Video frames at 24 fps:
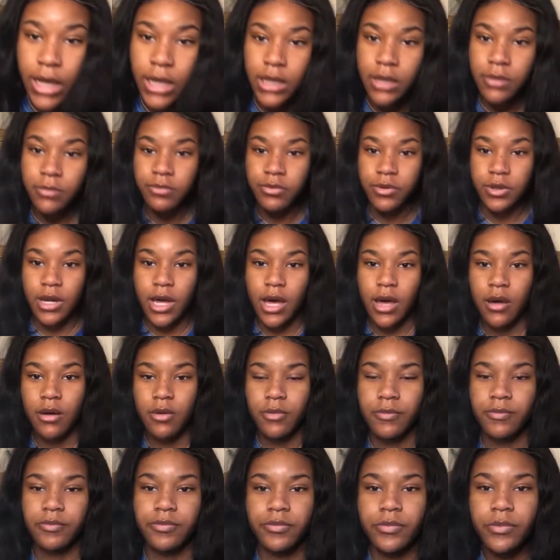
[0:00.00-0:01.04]
it up for now.
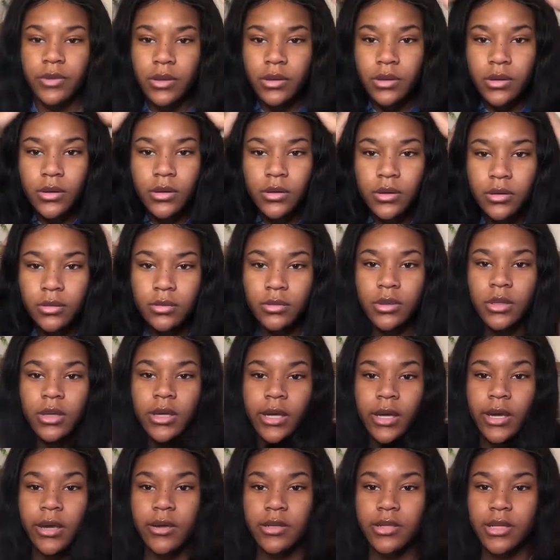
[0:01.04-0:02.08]

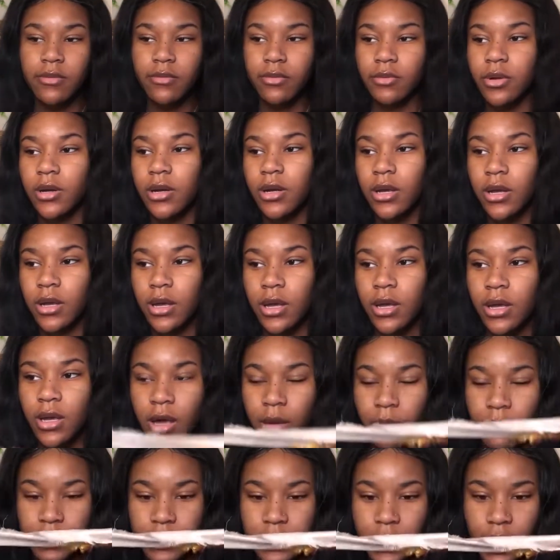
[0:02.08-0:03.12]
Here's everywhere.
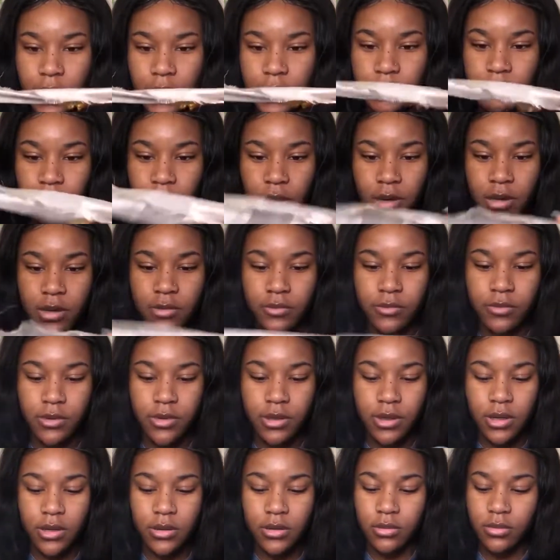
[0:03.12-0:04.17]
I'm gonna tie this part up for
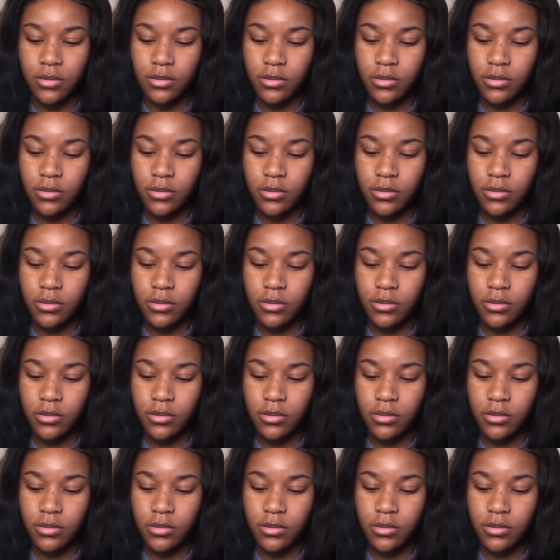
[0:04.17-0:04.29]
now.